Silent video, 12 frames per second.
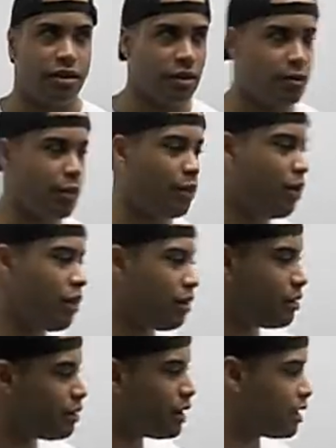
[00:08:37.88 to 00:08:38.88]
me, what,
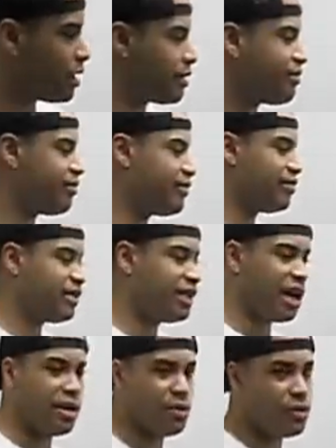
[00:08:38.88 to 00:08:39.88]

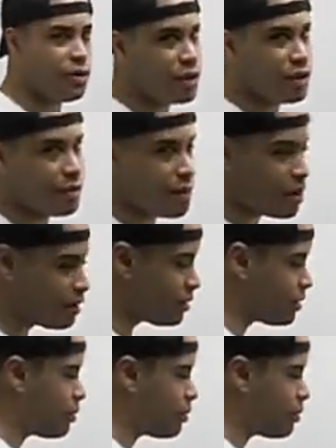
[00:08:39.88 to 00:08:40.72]
10-15 minutes to make